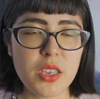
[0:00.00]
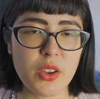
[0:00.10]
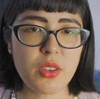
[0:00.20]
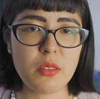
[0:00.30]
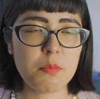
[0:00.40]
you
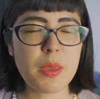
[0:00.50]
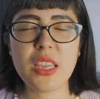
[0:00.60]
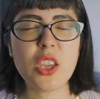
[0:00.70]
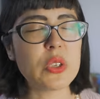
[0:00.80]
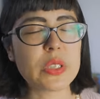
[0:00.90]
know
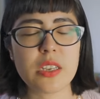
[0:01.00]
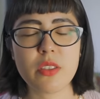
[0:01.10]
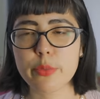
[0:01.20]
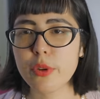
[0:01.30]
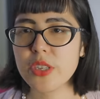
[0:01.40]
being used
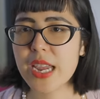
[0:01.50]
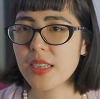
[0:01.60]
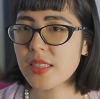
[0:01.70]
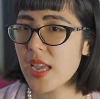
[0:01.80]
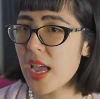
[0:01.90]
in other
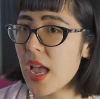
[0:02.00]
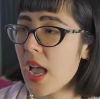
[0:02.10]
projects